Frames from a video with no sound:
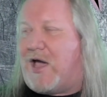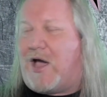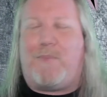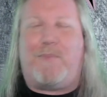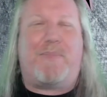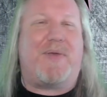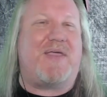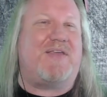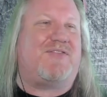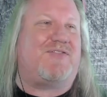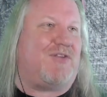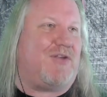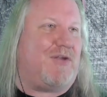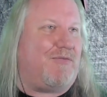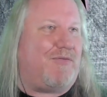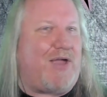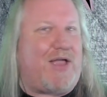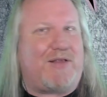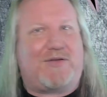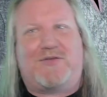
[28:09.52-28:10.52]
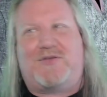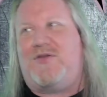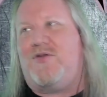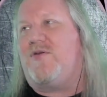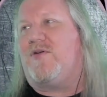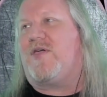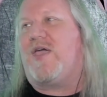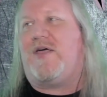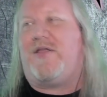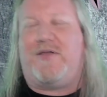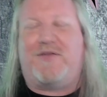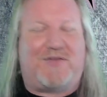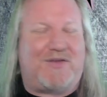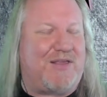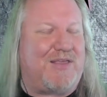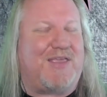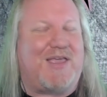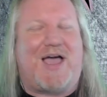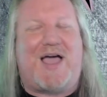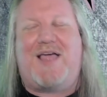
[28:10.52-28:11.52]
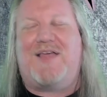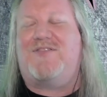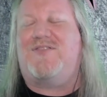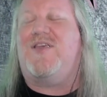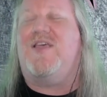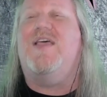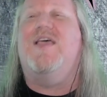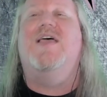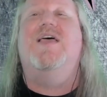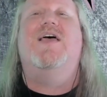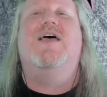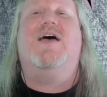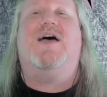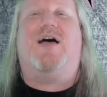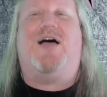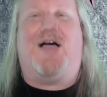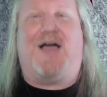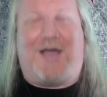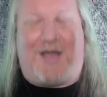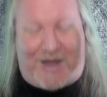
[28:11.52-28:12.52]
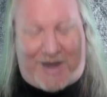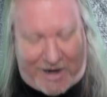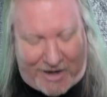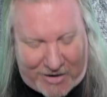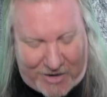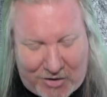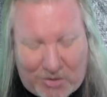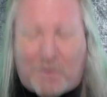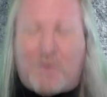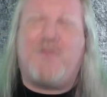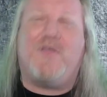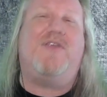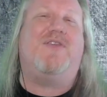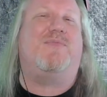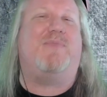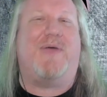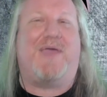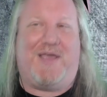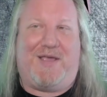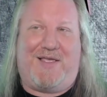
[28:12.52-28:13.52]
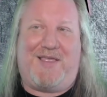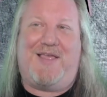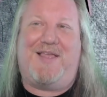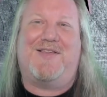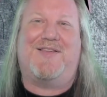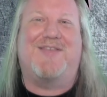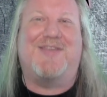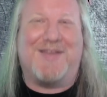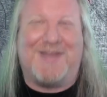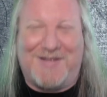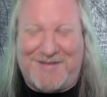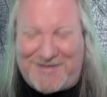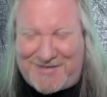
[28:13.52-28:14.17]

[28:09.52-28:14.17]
Basie, react to Duke Ellington. Guys, I know these bands.